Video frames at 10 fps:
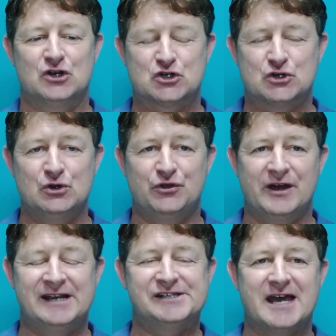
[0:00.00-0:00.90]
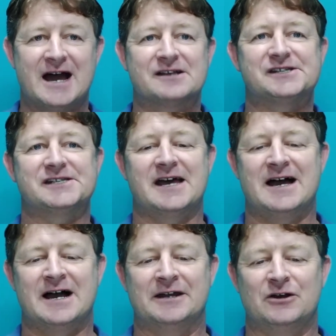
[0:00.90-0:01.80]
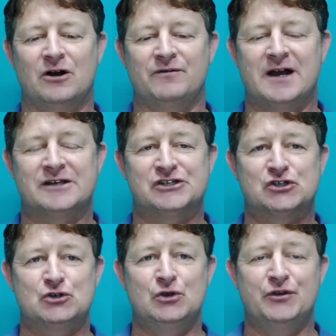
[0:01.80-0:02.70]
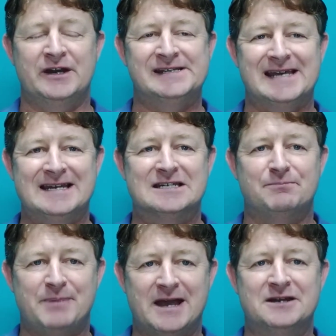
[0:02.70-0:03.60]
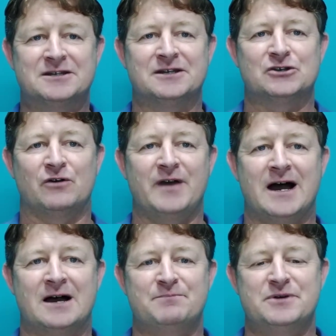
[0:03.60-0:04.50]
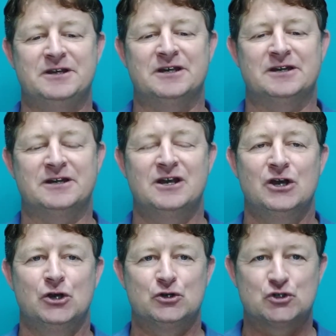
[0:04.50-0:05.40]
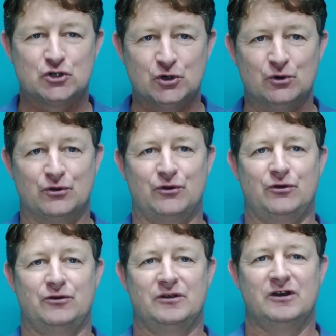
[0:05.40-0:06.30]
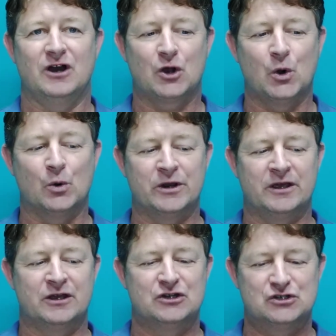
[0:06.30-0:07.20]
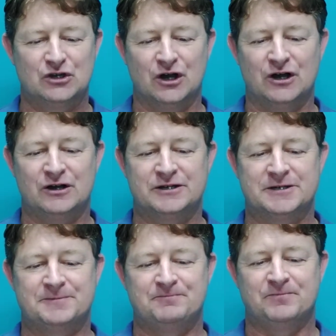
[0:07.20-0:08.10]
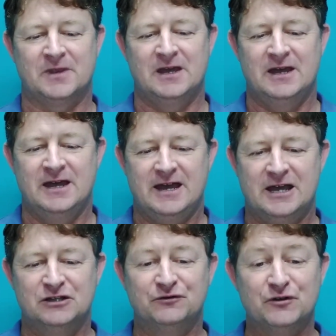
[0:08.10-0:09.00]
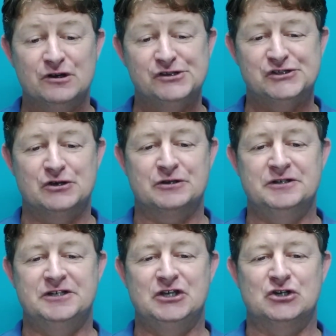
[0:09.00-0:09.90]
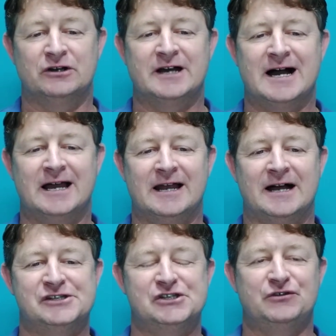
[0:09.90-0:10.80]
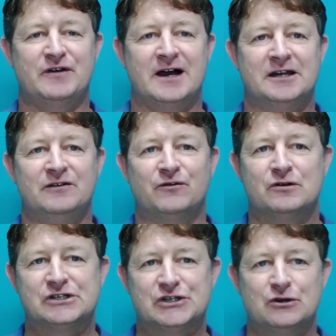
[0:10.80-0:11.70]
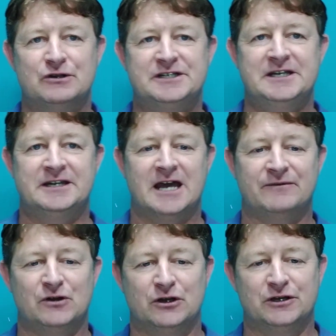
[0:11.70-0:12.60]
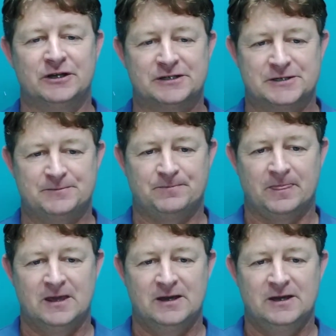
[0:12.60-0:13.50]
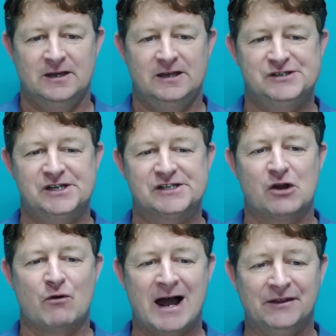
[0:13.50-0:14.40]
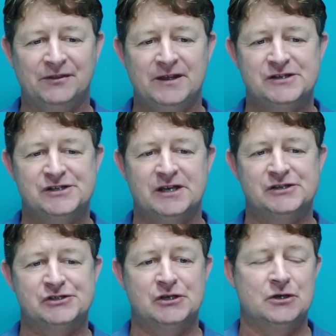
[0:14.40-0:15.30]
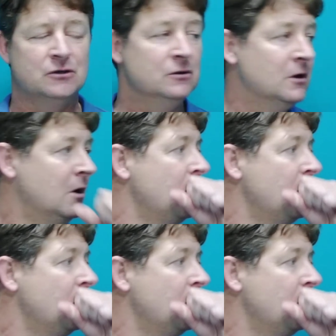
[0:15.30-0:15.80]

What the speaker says: truth that is outside of us, truth that is independent of our opinion, truth according to God. And the first certainty John highlights is found in verse 13. Have a look at it. He says, I write these things to you,